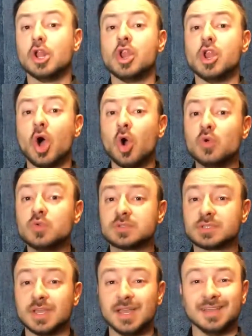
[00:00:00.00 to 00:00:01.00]

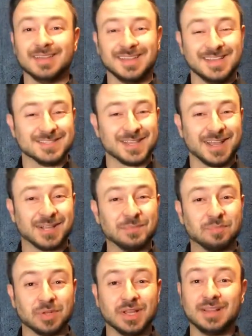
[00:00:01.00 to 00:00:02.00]
Nose is a
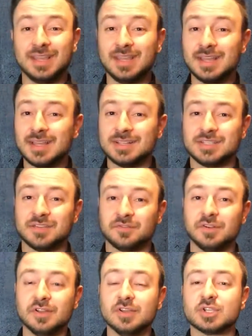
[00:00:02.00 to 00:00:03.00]
completely
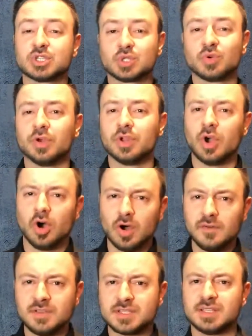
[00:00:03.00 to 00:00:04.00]
different story.
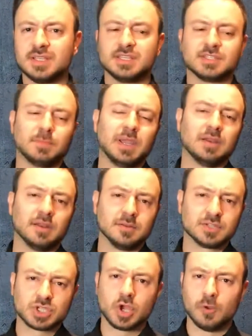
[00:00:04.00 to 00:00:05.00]
Obviously, it's peated.
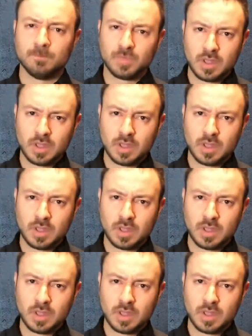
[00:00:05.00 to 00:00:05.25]
So,